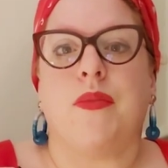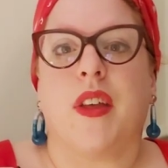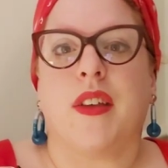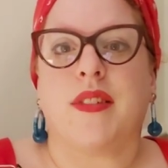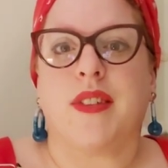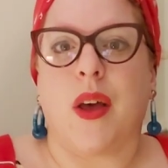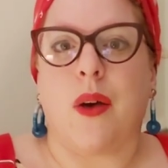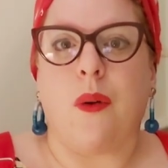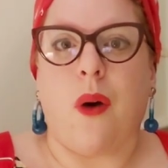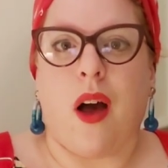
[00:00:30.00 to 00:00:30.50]

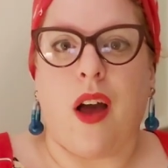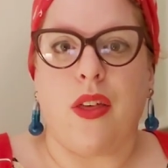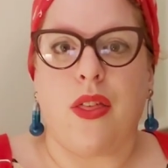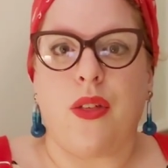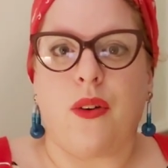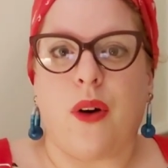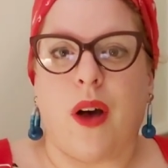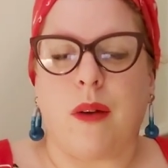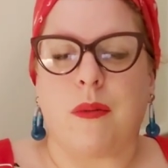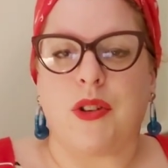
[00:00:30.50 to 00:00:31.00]
So I
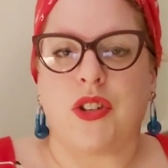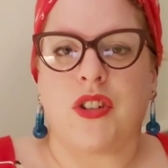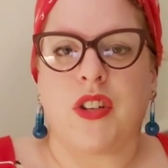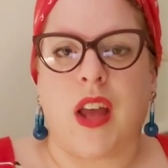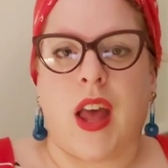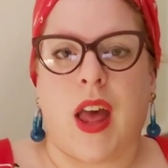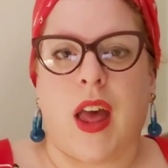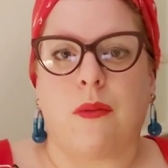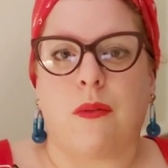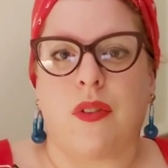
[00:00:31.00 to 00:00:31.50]
thought I would
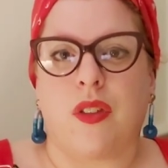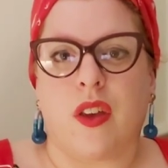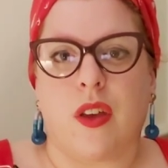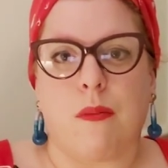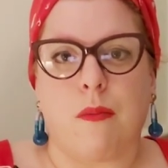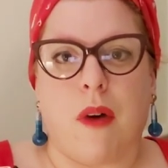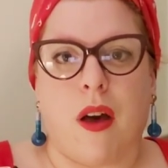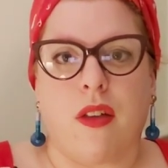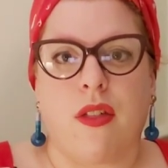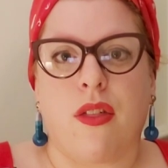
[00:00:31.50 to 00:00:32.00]
share with
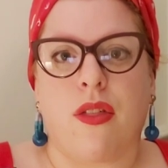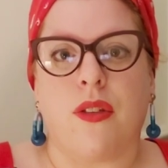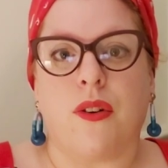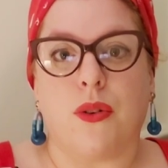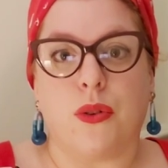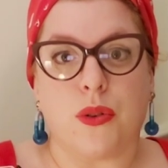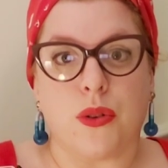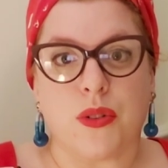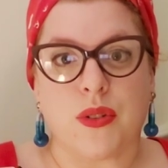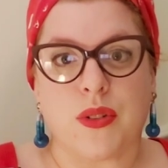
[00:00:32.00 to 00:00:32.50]
you my
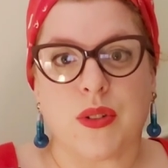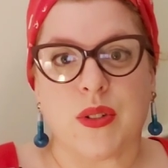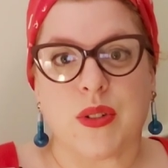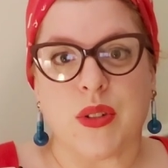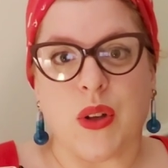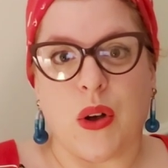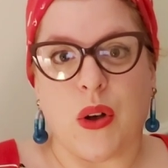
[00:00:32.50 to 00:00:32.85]
thoughts